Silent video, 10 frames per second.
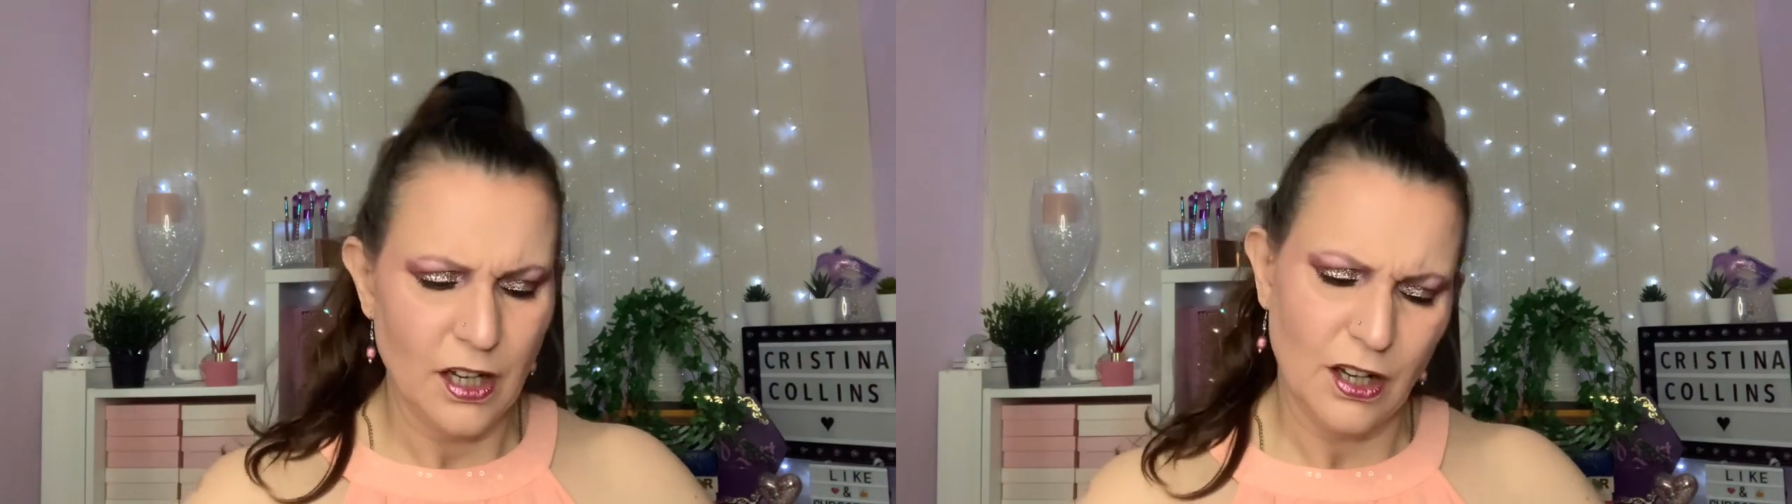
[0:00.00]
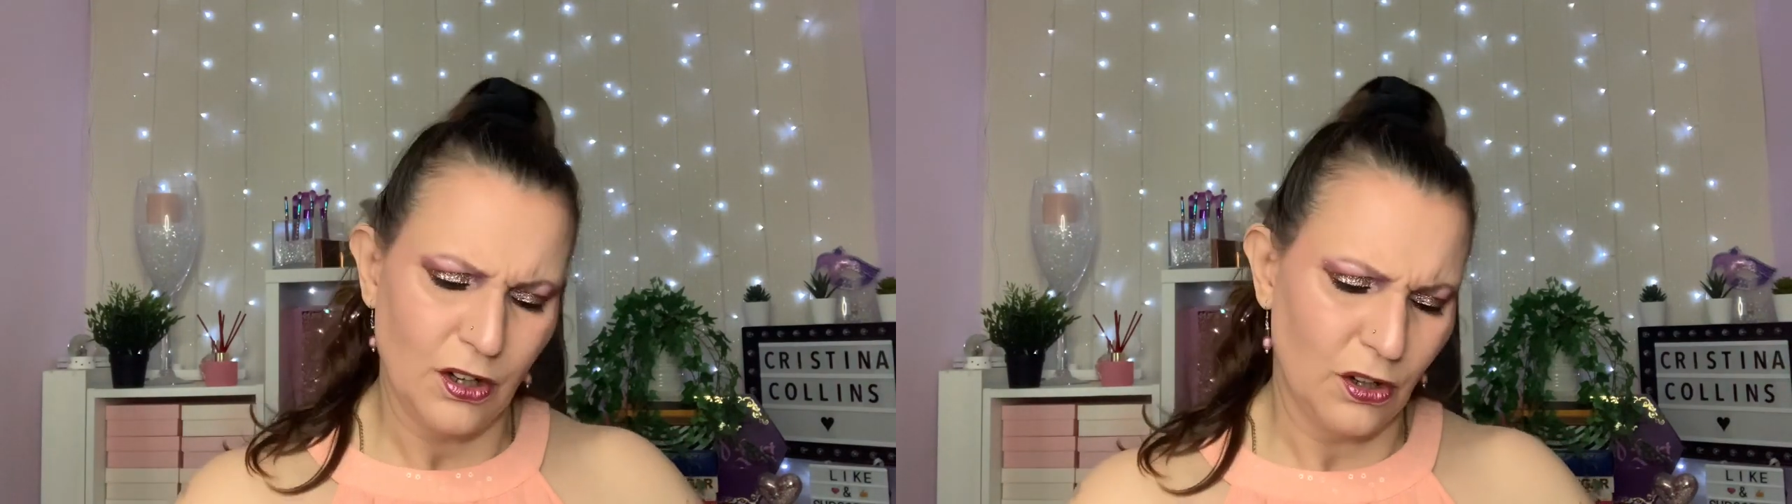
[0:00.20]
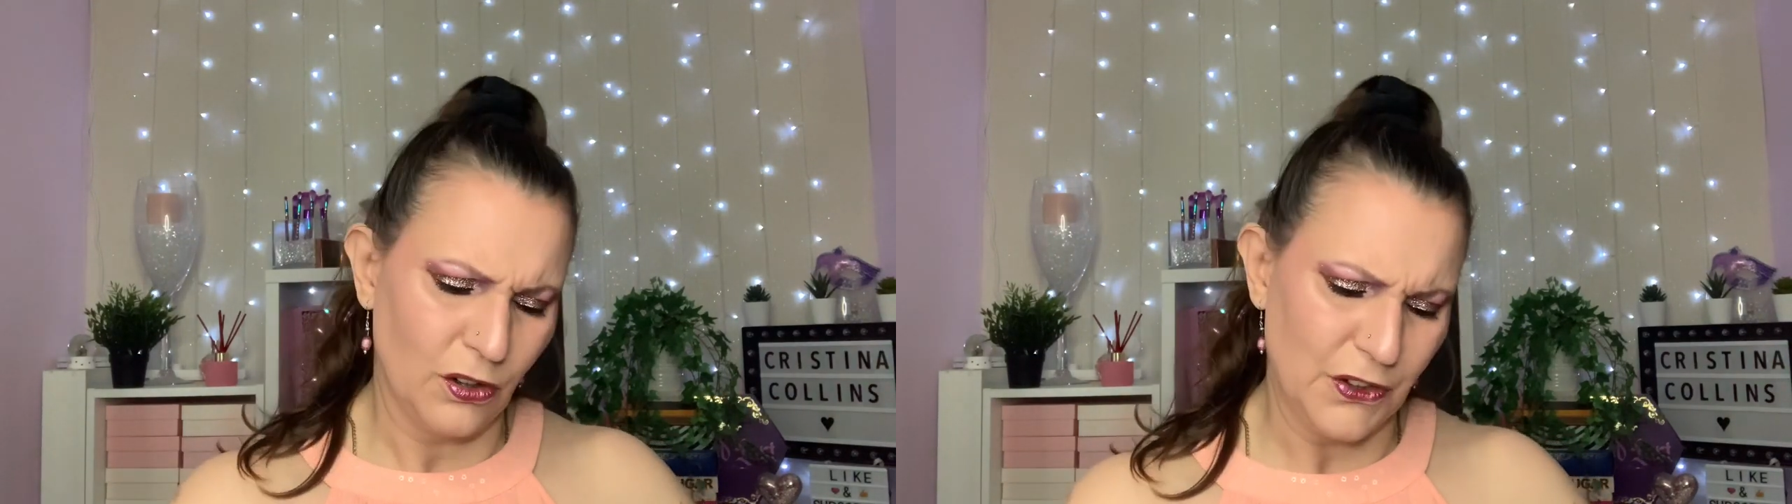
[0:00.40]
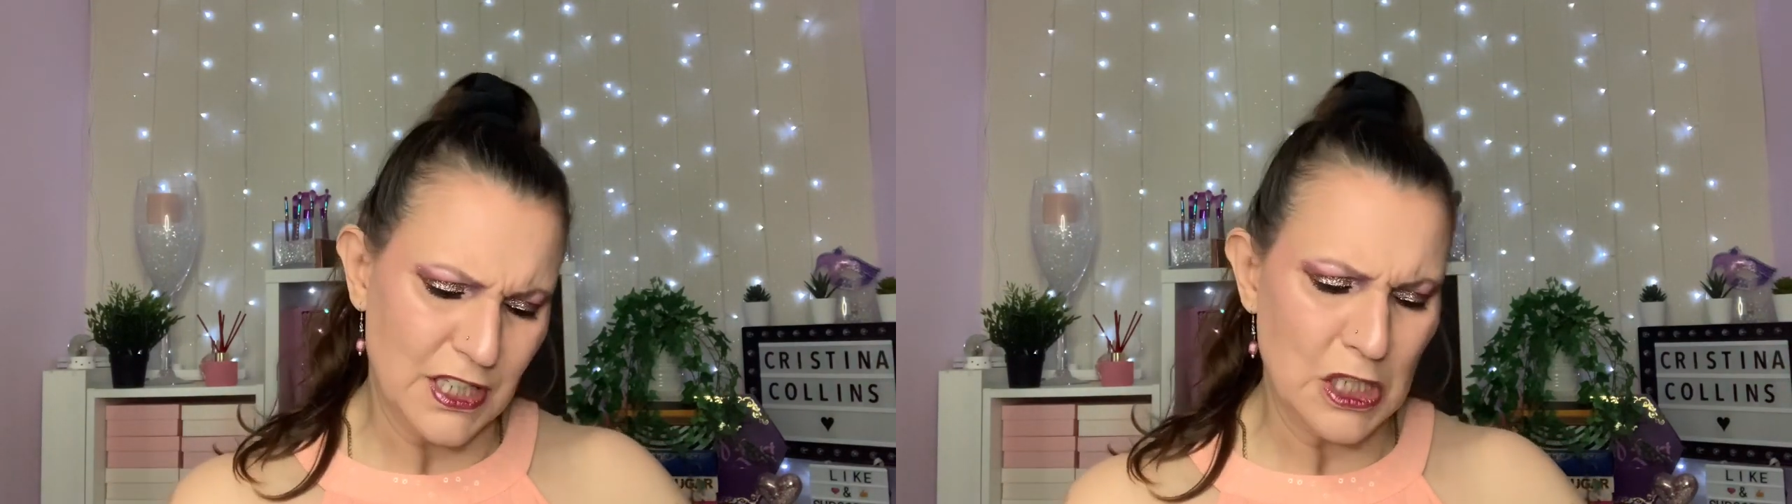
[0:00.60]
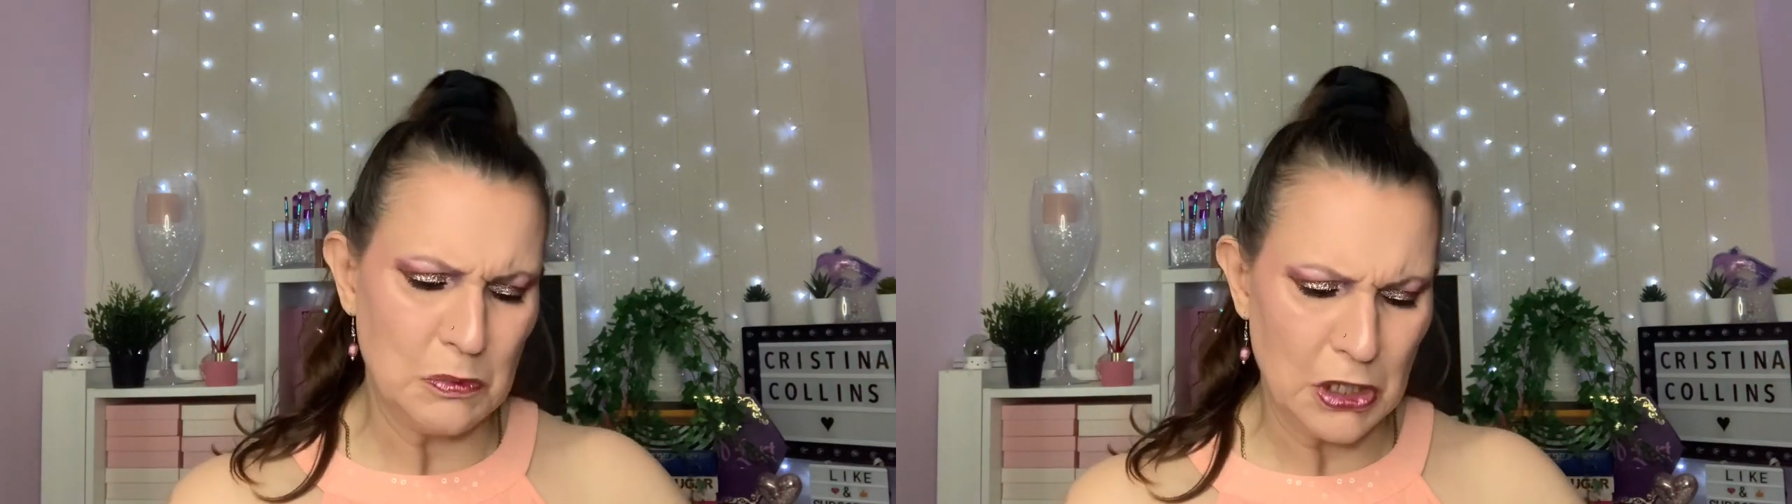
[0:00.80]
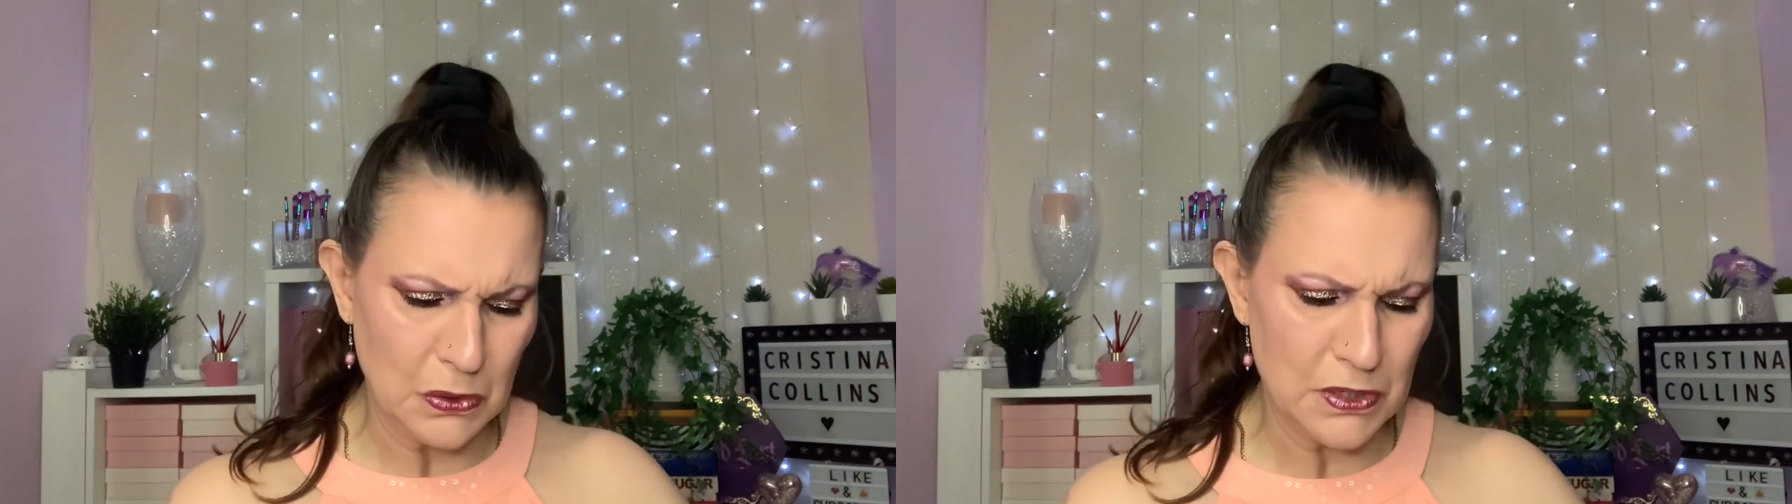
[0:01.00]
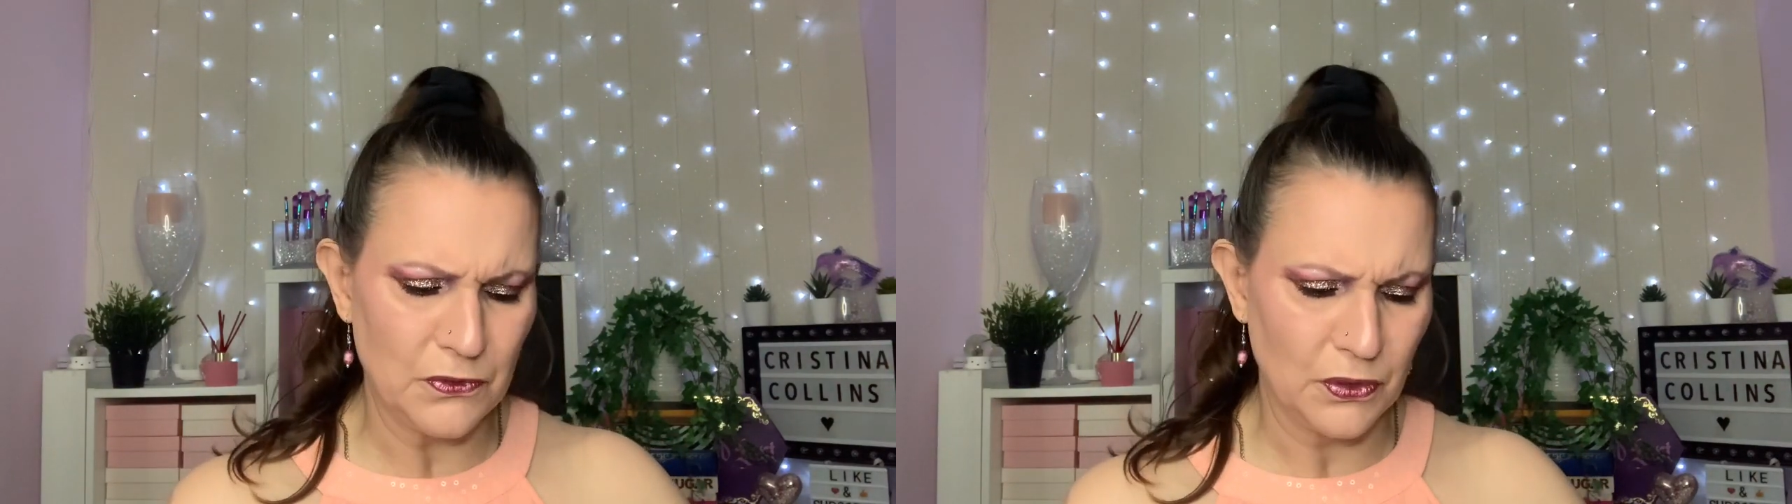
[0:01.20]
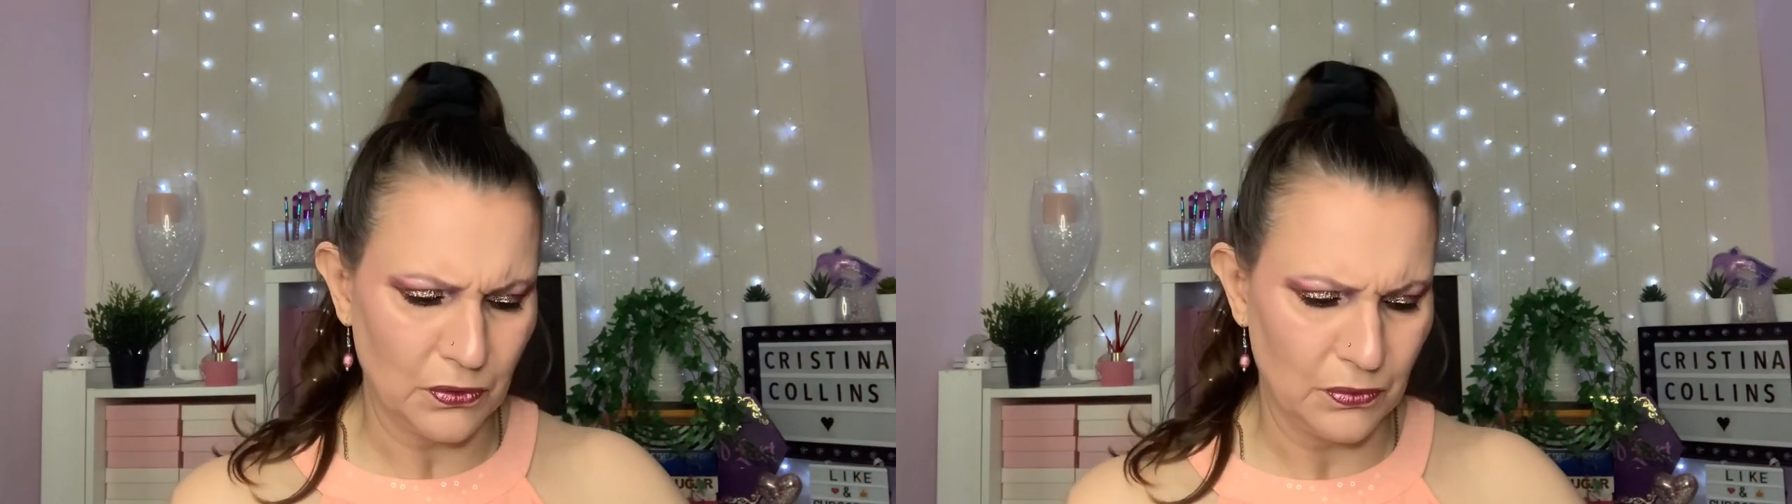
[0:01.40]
Oh, this is beautiful.